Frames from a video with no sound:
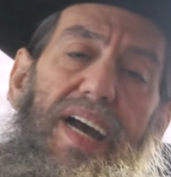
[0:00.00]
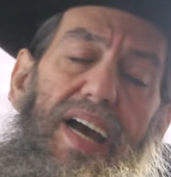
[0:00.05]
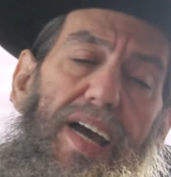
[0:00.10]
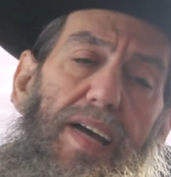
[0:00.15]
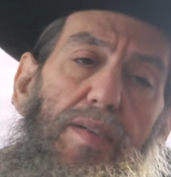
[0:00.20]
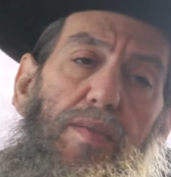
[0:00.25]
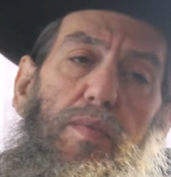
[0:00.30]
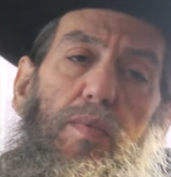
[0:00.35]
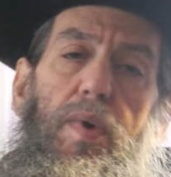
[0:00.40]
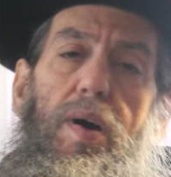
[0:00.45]

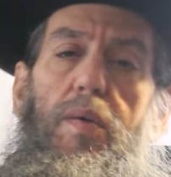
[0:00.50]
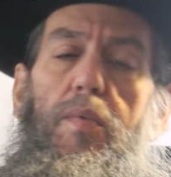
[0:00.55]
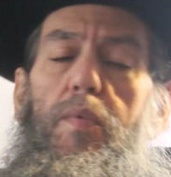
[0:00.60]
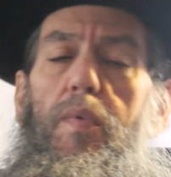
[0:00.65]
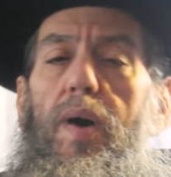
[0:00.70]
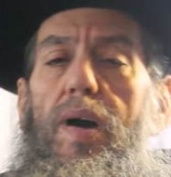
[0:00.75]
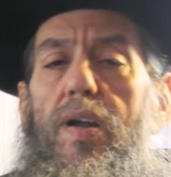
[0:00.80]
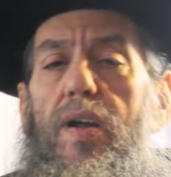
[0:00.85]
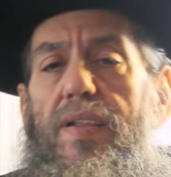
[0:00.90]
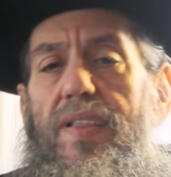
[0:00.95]
and
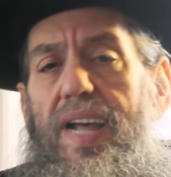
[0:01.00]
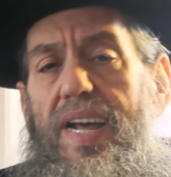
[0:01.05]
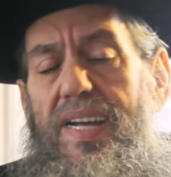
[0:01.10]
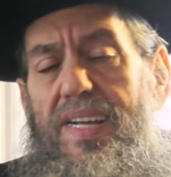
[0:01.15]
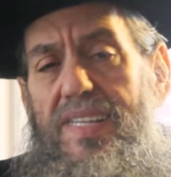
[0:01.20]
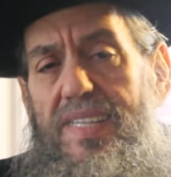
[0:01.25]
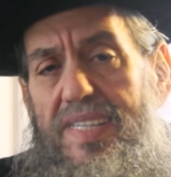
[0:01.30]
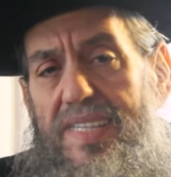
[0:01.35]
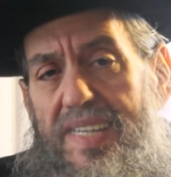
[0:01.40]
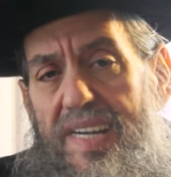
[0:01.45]
what are they
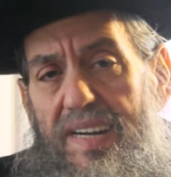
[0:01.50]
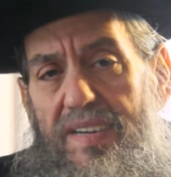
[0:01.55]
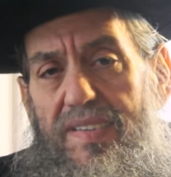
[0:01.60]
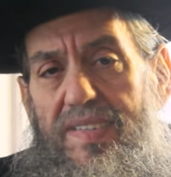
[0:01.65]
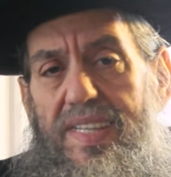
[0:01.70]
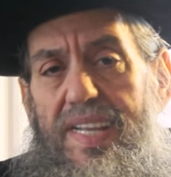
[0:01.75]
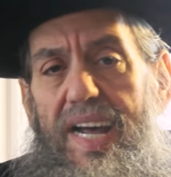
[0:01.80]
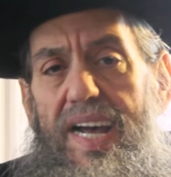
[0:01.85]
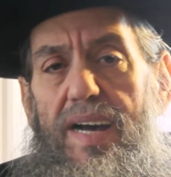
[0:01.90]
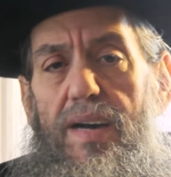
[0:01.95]

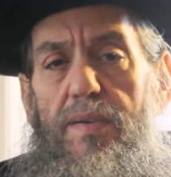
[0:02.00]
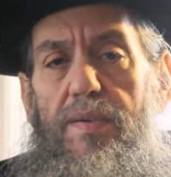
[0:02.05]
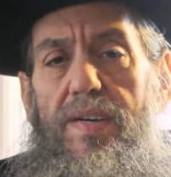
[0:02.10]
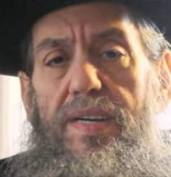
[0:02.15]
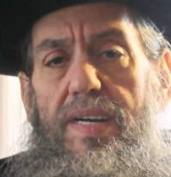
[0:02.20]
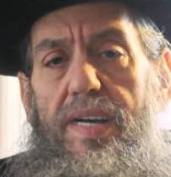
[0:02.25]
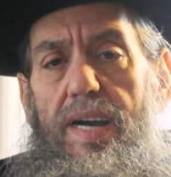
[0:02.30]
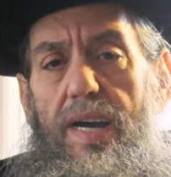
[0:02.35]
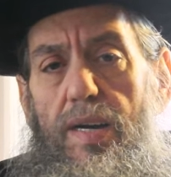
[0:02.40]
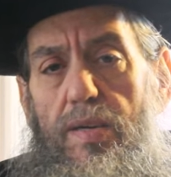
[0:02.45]
considered now,
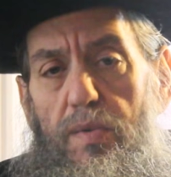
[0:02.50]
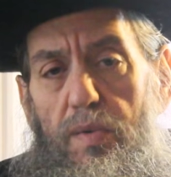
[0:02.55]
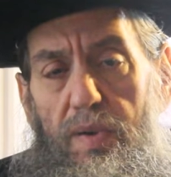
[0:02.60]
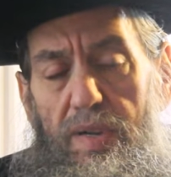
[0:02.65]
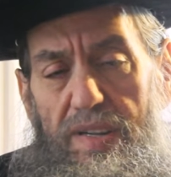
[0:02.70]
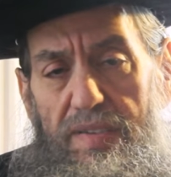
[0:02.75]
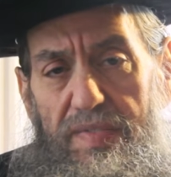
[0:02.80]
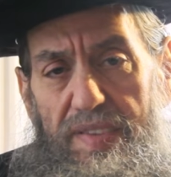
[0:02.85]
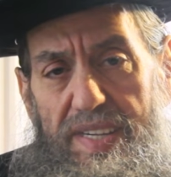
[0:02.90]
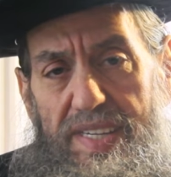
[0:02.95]
and
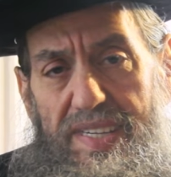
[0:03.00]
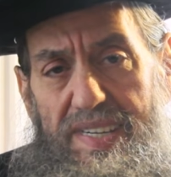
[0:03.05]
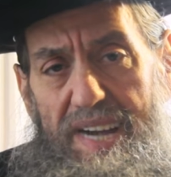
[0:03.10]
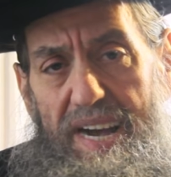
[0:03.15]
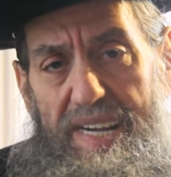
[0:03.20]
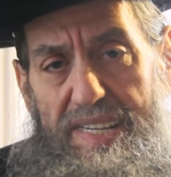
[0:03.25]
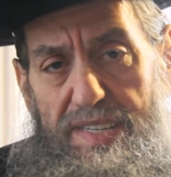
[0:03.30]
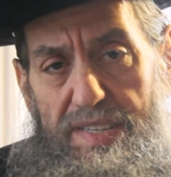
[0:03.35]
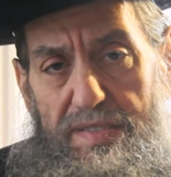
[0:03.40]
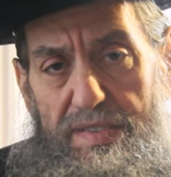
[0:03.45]
all of this
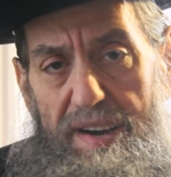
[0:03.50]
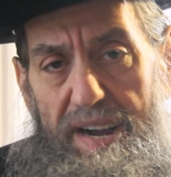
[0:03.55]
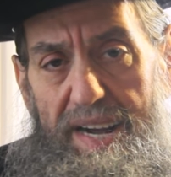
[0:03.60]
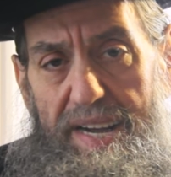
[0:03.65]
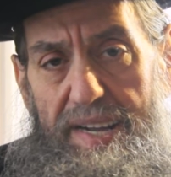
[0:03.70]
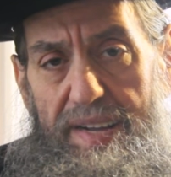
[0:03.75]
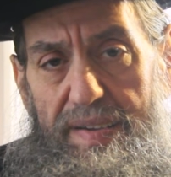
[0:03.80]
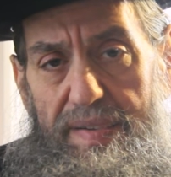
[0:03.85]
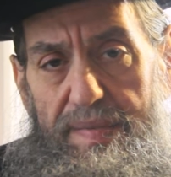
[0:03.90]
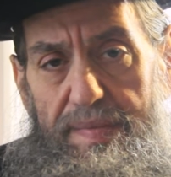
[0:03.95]
chazarai.